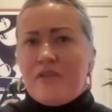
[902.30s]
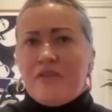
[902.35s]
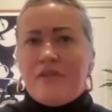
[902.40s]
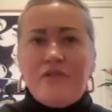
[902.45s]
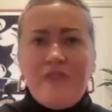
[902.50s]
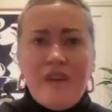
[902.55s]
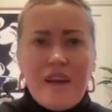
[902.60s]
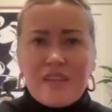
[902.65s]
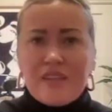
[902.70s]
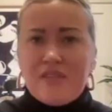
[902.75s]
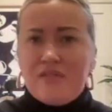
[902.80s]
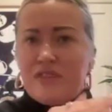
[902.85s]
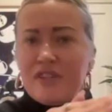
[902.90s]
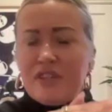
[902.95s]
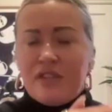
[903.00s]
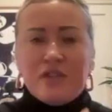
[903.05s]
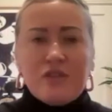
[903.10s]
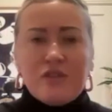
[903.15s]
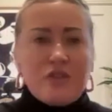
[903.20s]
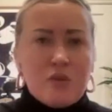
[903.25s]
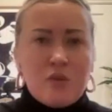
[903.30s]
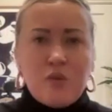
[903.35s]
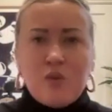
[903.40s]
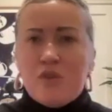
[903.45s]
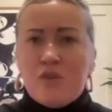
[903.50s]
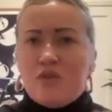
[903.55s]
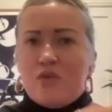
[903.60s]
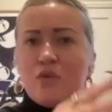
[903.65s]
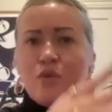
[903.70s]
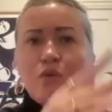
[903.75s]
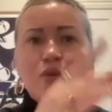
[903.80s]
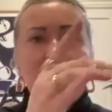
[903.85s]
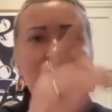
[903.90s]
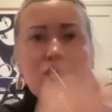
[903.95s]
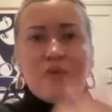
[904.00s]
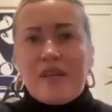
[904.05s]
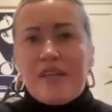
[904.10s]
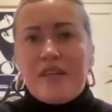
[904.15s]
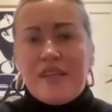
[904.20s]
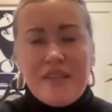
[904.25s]
the facts, figures, tools, rules,
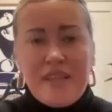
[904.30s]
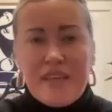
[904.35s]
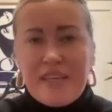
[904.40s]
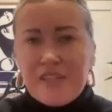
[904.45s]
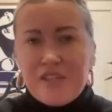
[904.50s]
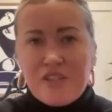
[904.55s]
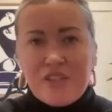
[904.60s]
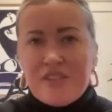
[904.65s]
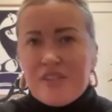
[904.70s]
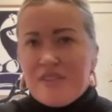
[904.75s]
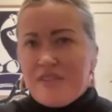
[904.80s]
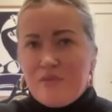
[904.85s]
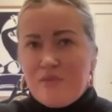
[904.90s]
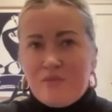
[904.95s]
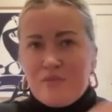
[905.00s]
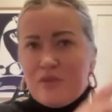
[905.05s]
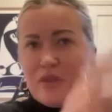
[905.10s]
regulations,